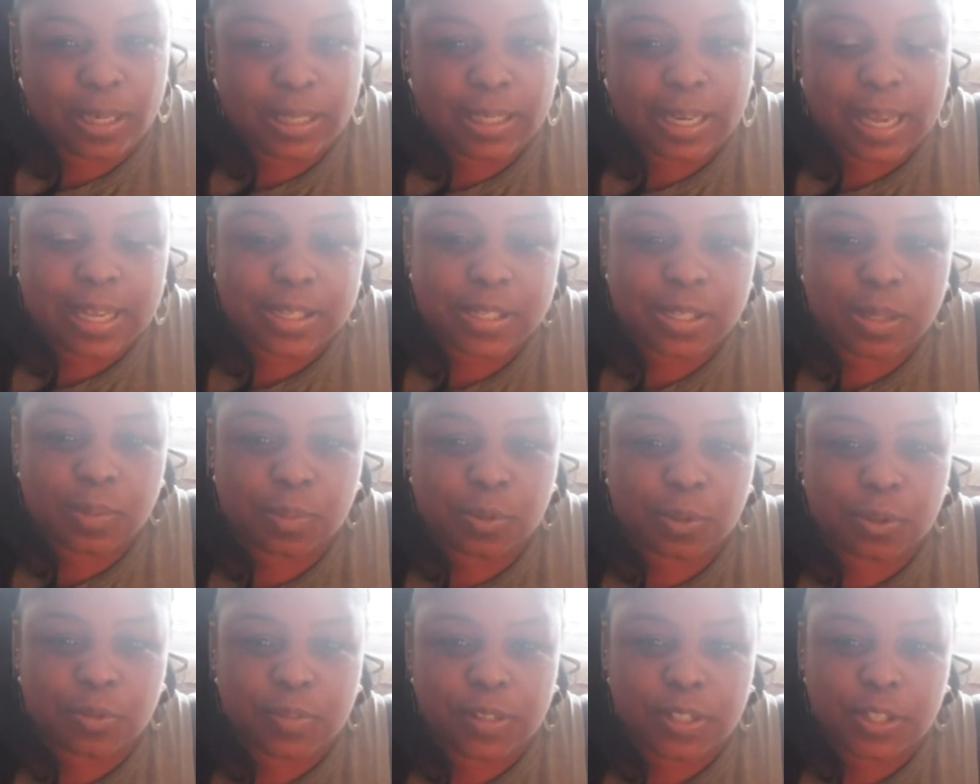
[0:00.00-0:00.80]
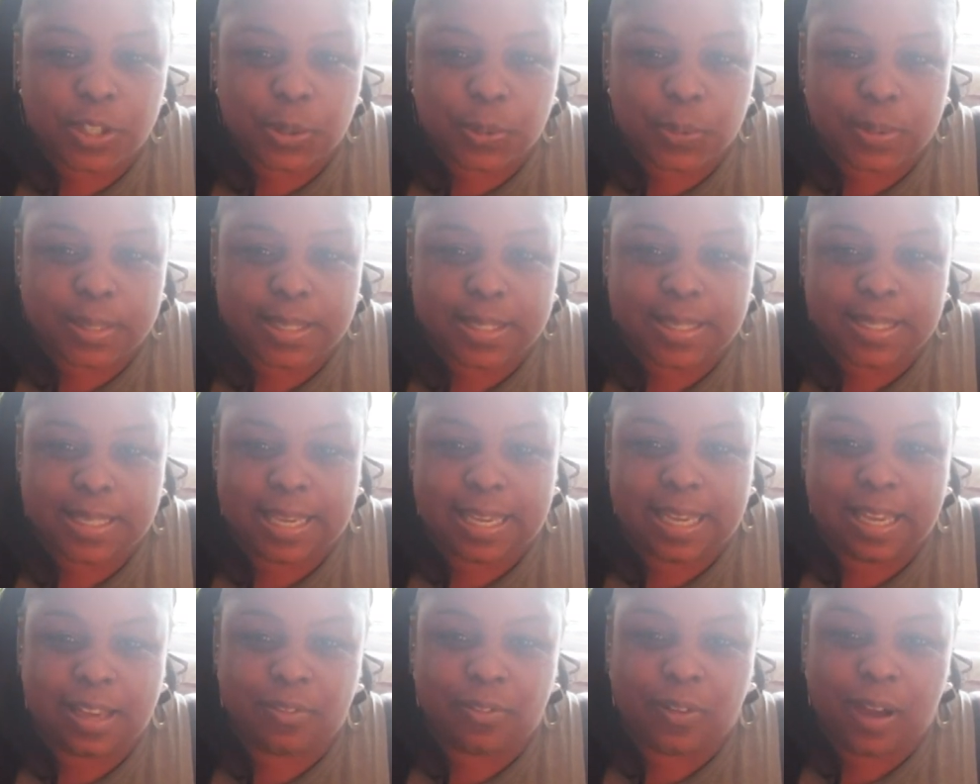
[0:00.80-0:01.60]
has to move into a
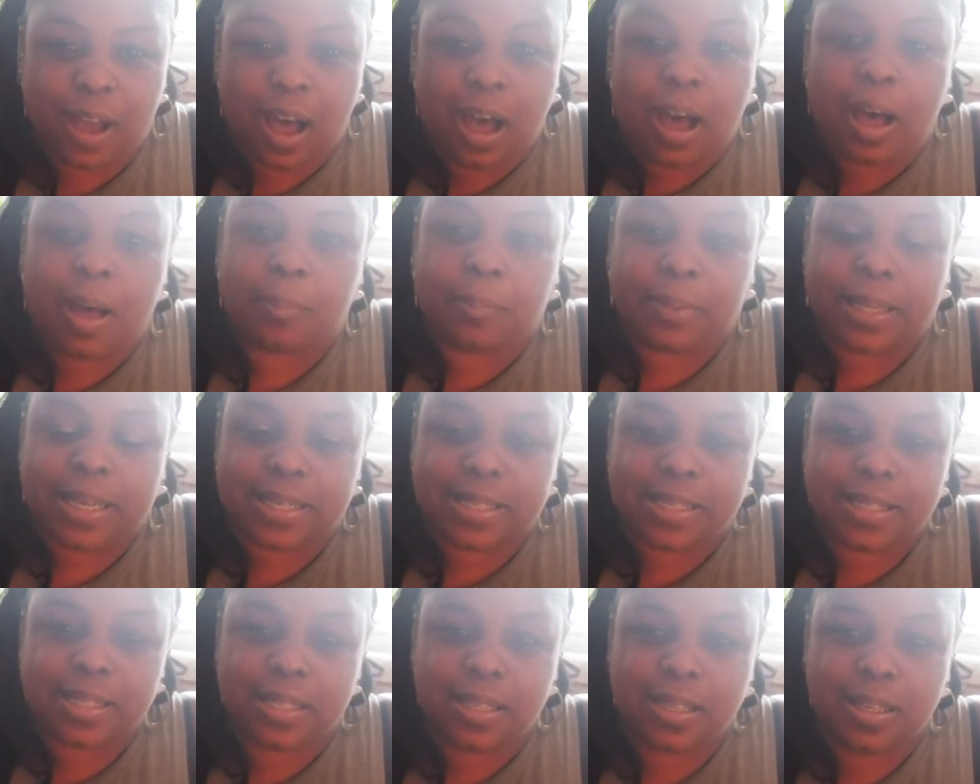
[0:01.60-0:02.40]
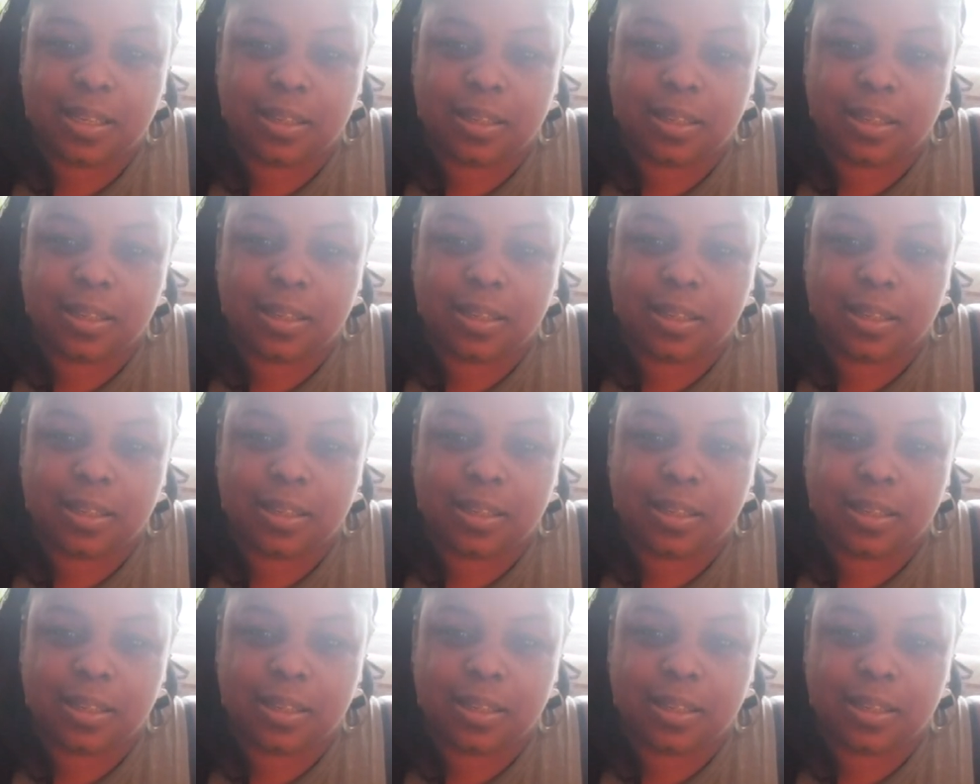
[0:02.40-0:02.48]
state of calmness.